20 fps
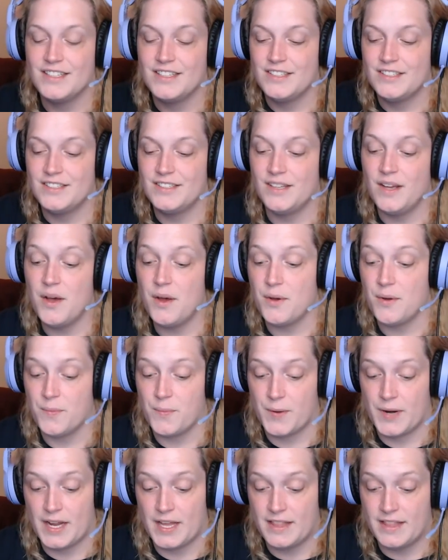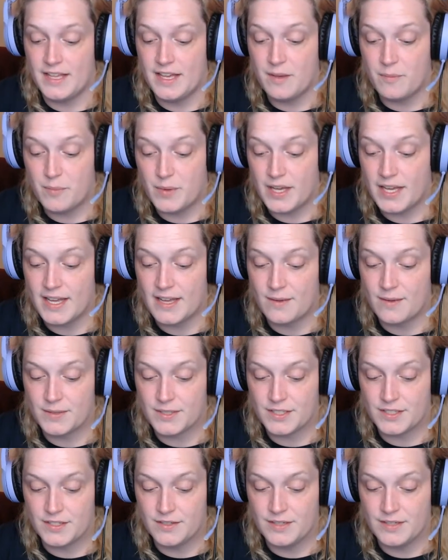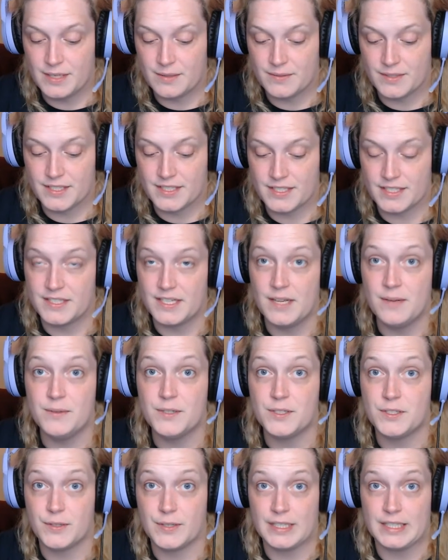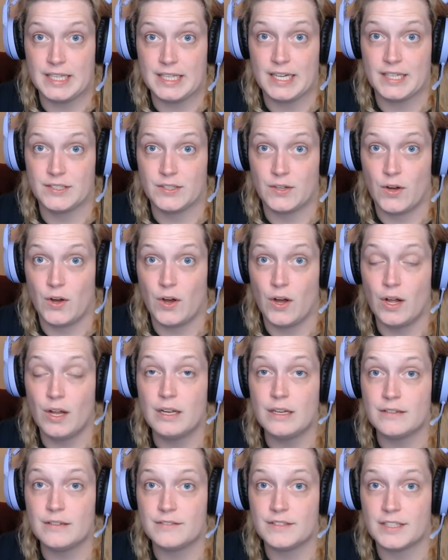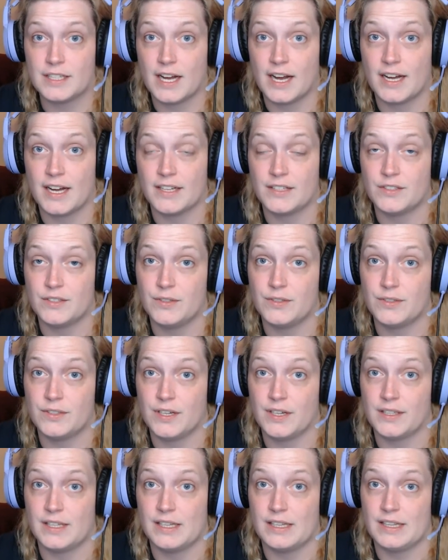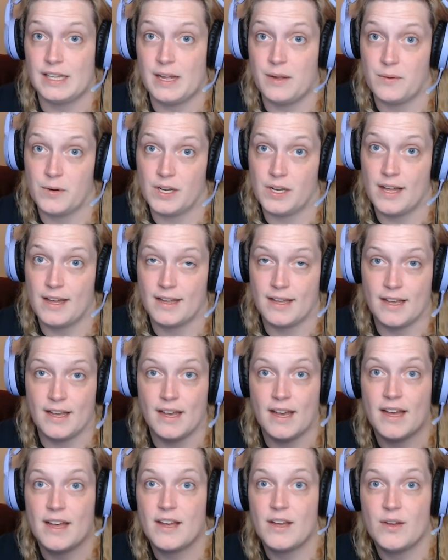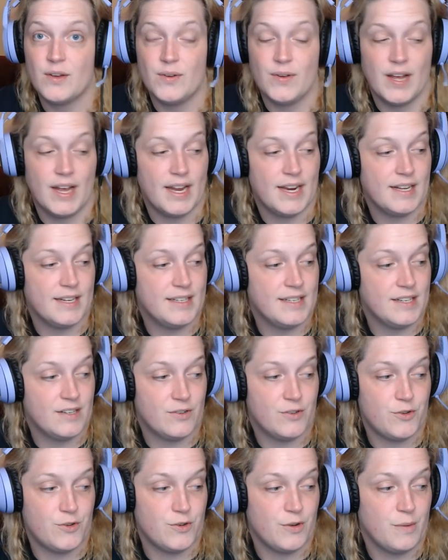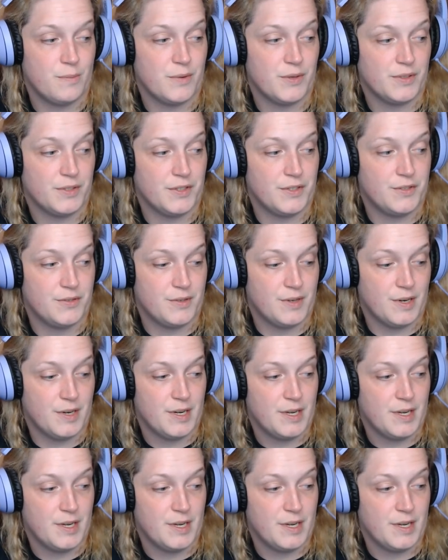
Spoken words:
So what I think Piggy was doing was, is he was doing that to all of the guys who thought that they were lucky, who had a dinner show up on their door.